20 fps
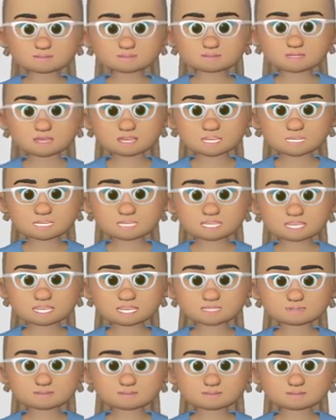and
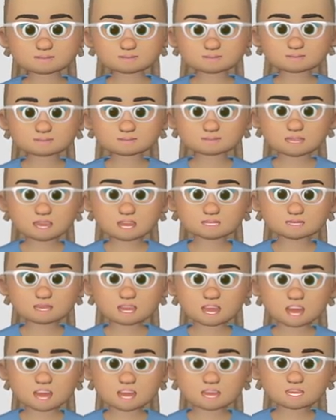then the
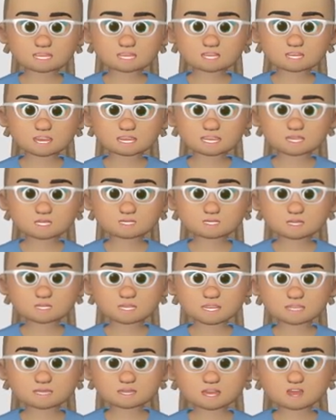oxygen that used to
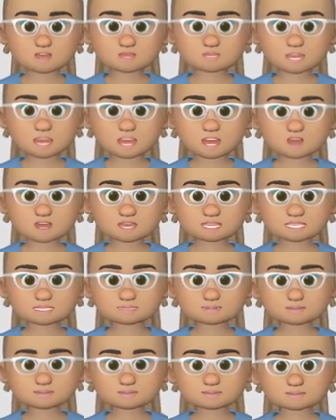be double
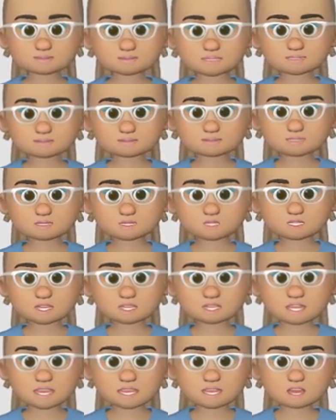bonded, it
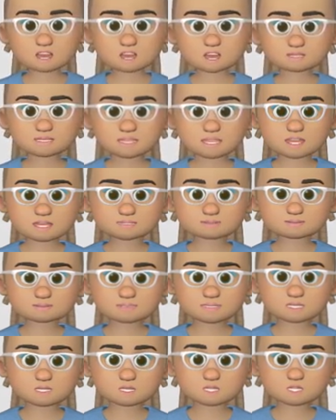turns
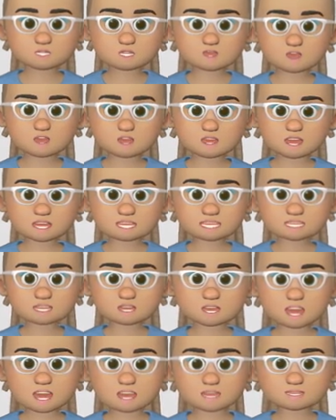into a
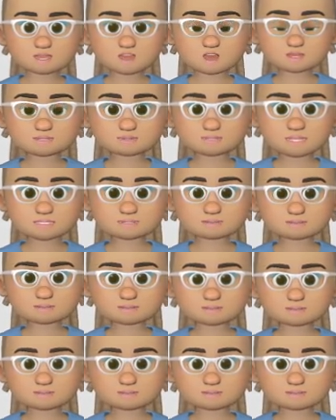hydroxyl group.